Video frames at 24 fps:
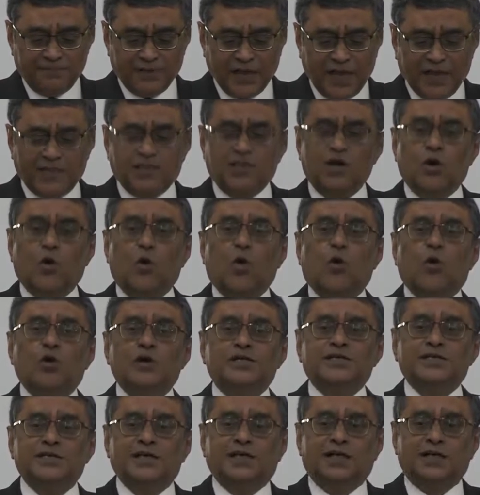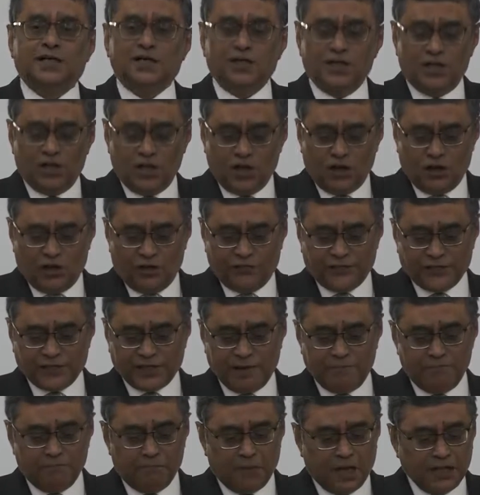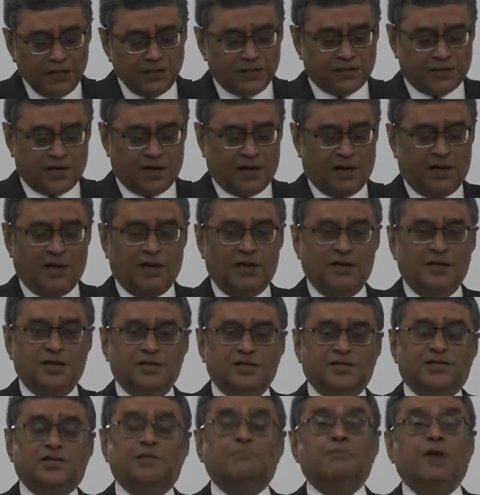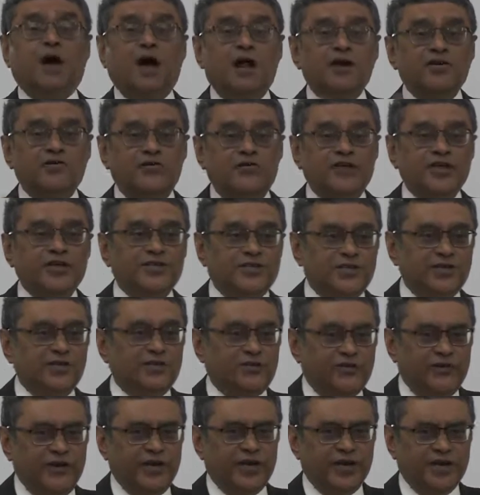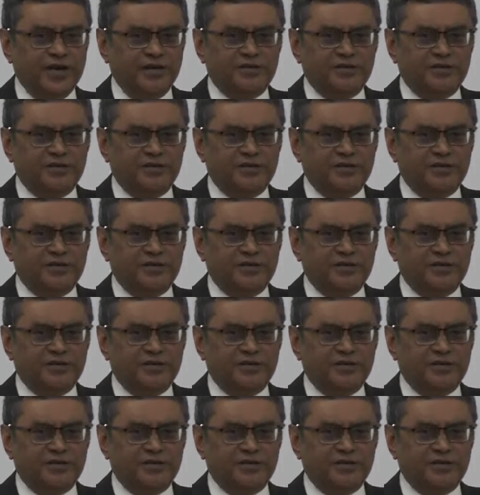at the altar of some mantra, some unreasoned creed.